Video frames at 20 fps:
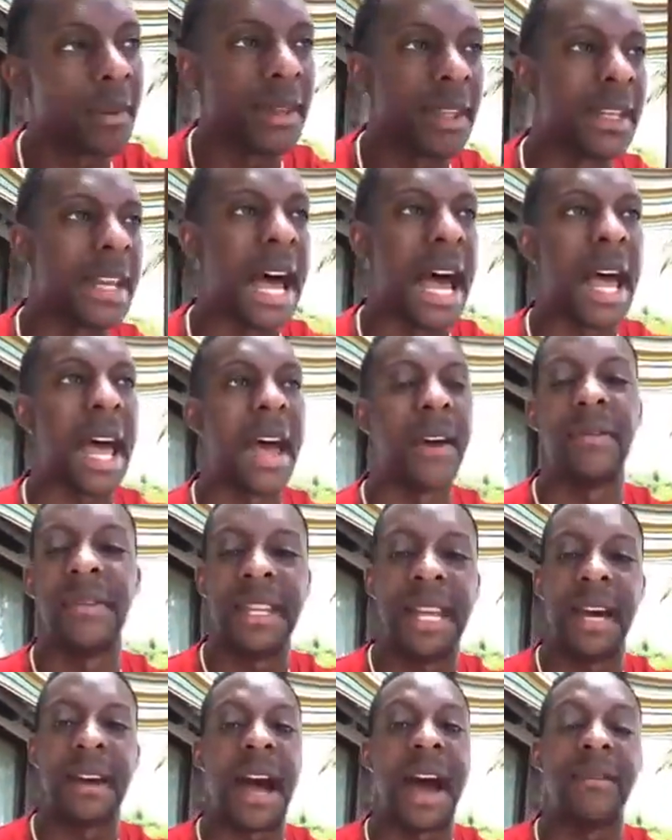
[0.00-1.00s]
I mean,
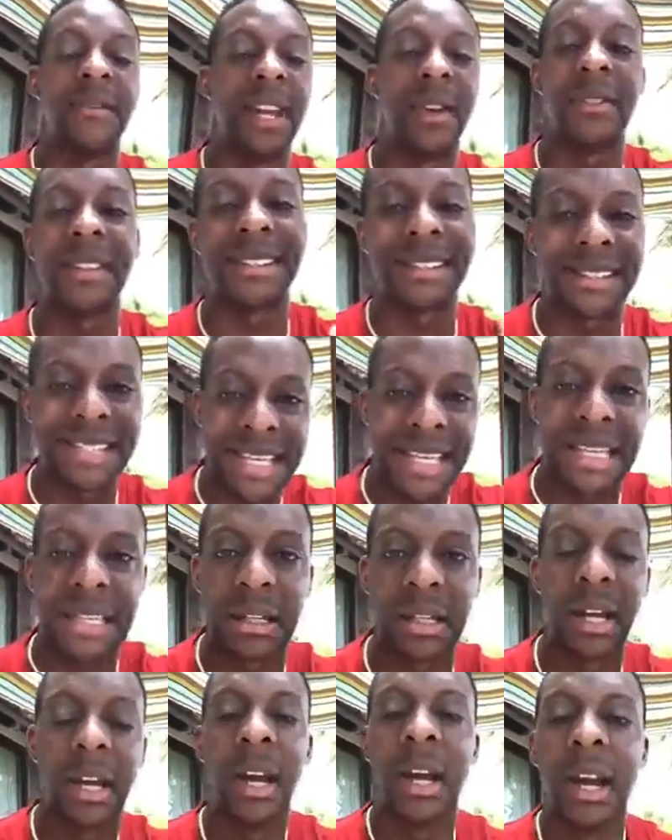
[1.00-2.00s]
I've never
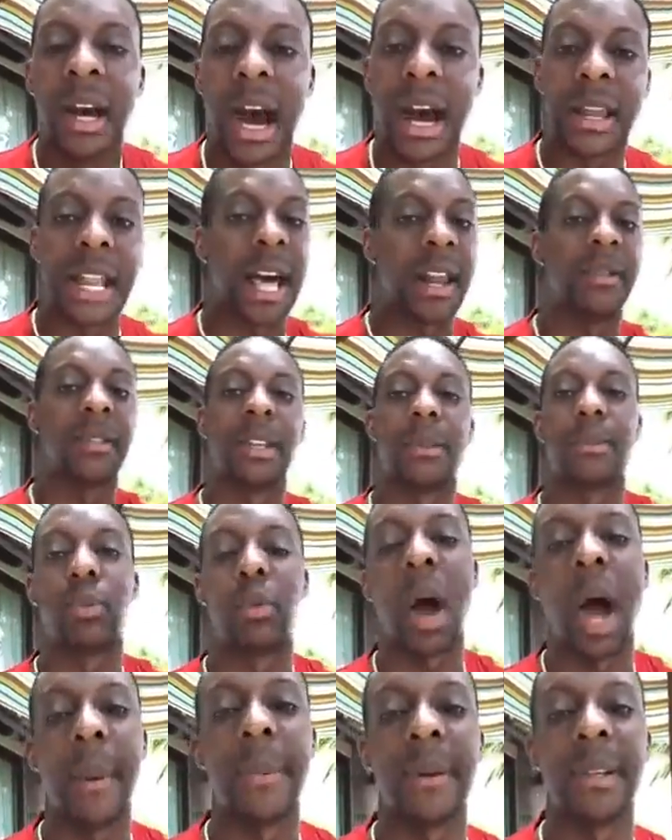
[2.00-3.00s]
seen a lot of the
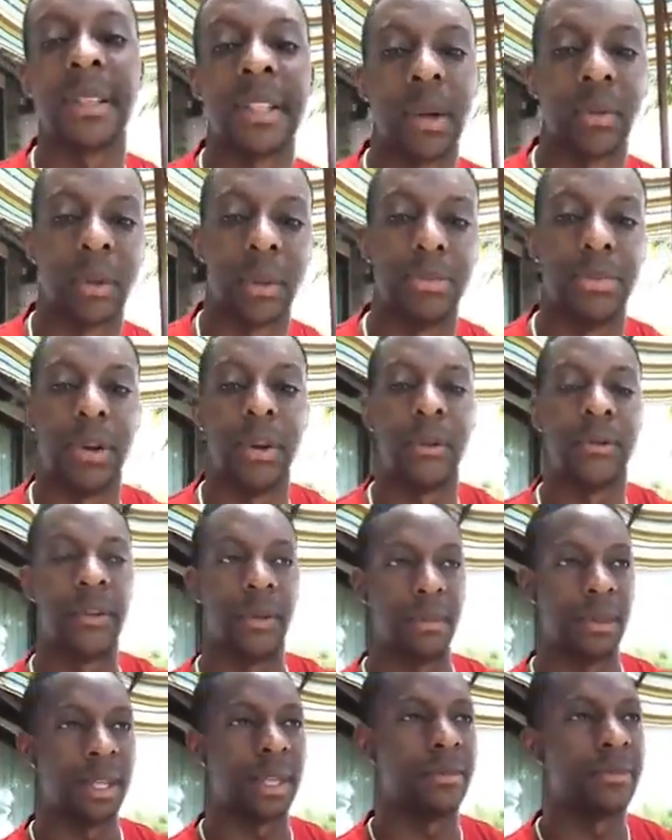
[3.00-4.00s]
properties that were built
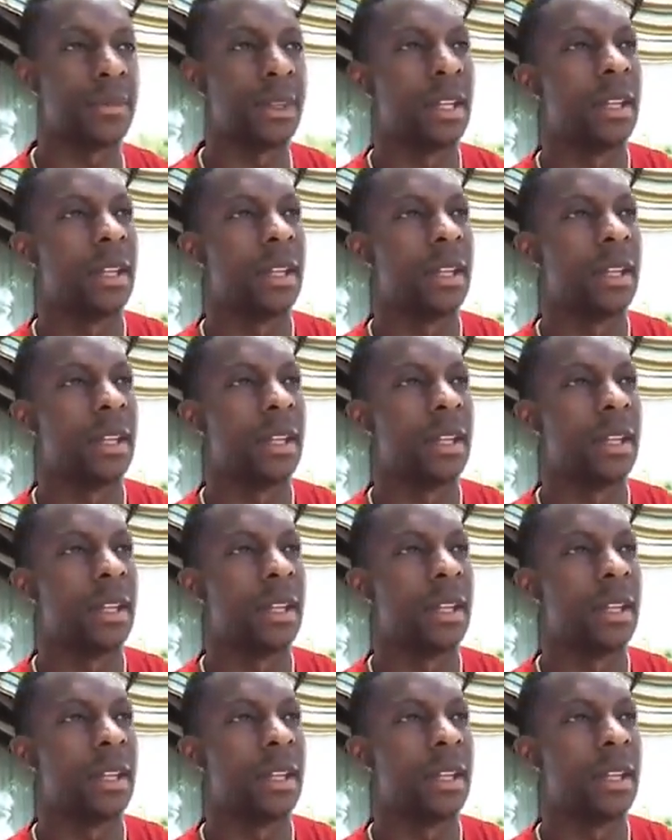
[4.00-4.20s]
for me.